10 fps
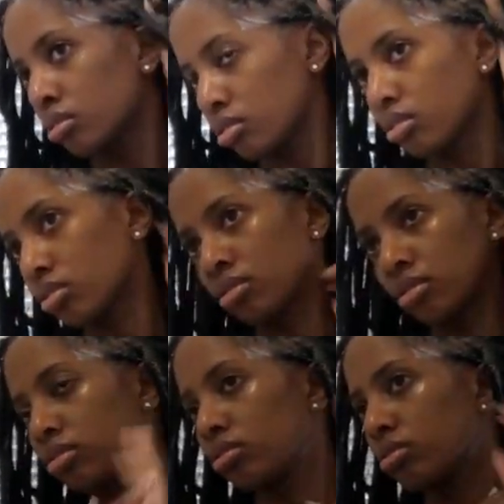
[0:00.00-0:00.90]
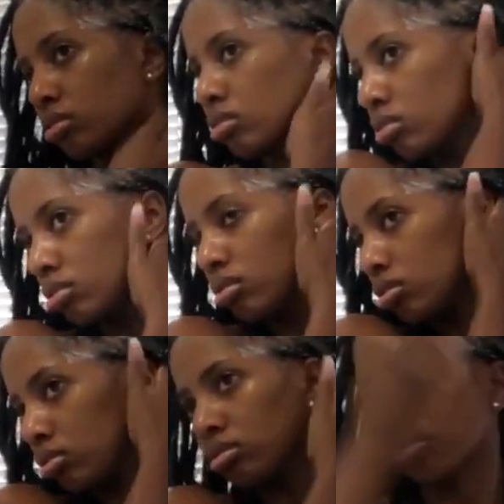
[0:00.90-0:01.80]
And I'm trying to
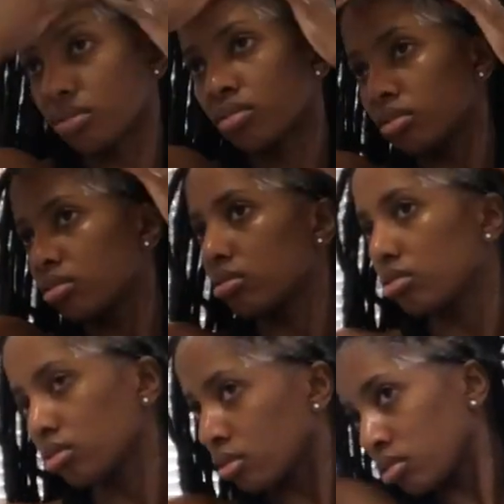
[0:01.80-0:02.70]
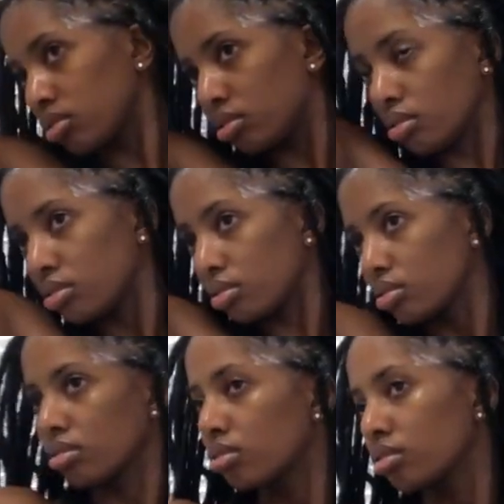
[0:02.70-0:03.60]
prevent my hair from
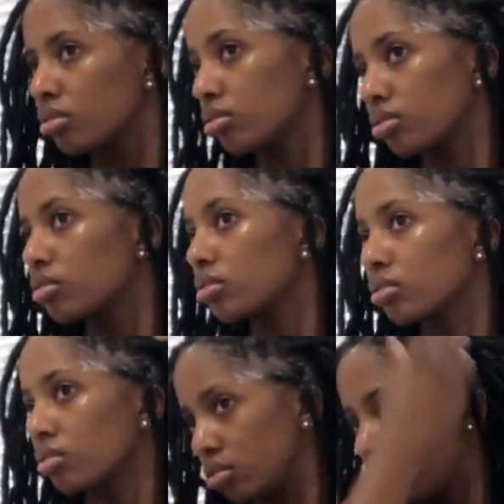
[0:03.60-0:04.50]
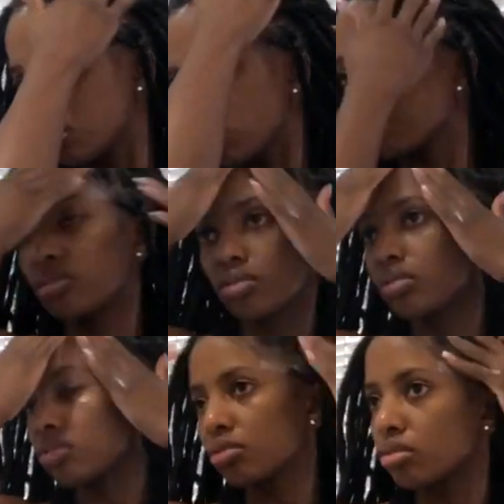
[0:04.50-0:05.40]
being dry and brittle.
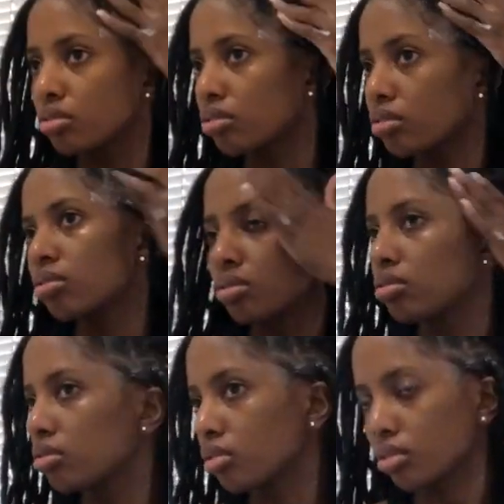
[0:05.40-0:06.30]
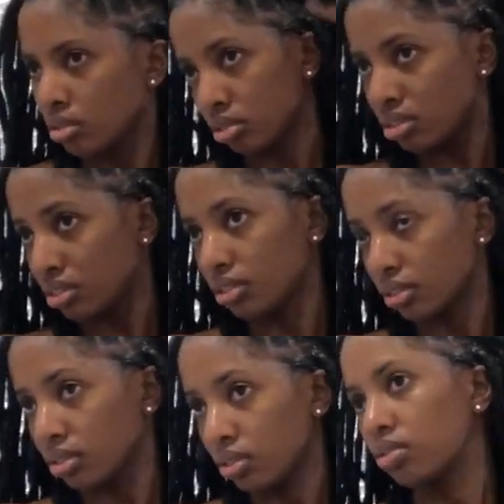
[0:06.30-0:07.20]
And that's often what happens with
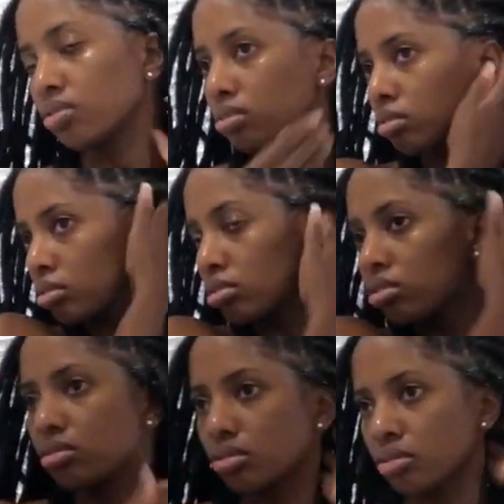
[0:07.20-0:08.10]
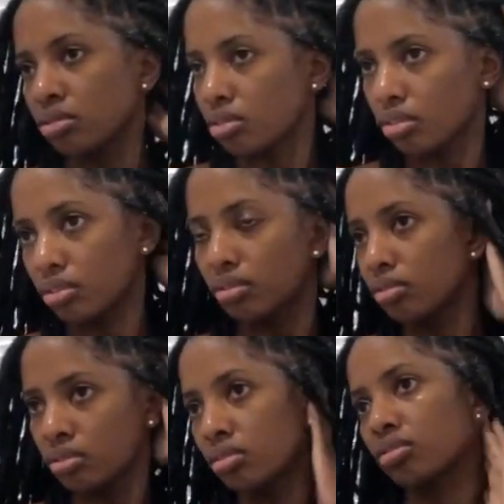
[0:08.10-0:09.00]
protective styles. We neglect the
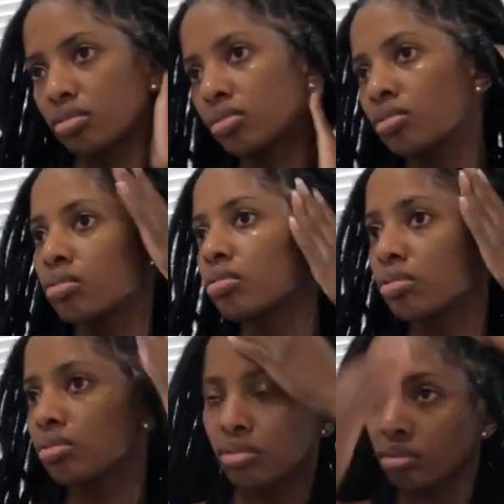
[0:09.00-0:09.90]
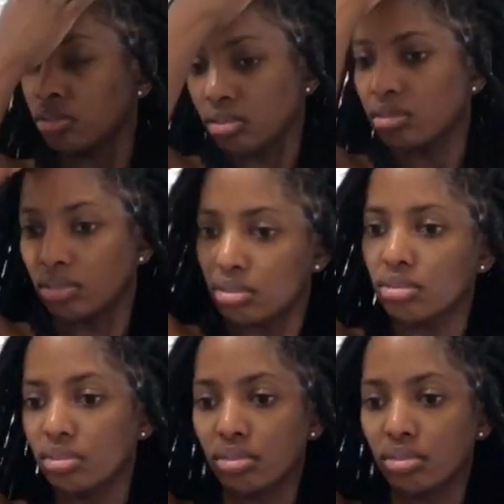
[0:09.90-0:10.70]
hair under the hairstyle,